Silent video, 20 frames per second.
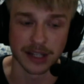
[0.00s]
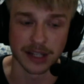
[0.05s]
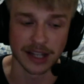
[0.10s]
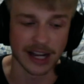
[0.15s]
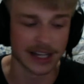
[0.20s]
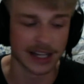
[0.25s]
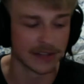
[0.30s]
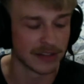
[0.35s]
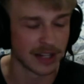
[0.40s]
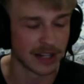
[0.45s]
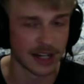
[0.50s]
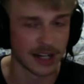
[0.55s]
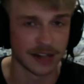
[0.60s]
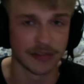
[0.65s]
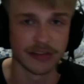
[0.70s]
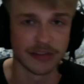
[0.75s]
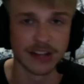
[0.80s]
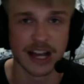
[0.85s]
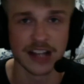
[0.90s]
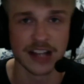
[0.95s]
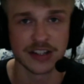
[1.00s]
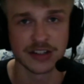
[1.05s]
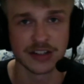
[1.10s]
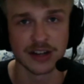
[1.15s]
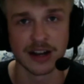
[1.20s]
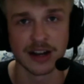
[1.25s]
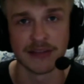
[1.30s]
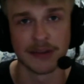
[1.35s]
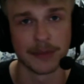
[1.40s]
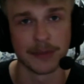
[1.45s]
I even got a flash
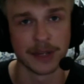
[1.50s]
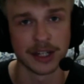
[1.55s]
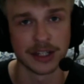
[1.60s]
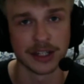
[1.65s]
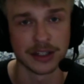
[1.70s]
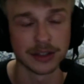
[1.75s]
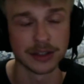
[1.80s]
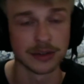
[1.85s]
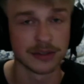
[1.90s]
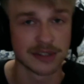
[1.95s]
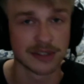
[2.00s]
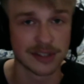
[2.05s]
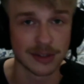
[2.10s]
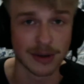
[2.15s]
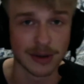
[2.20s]
drive I'm going to use to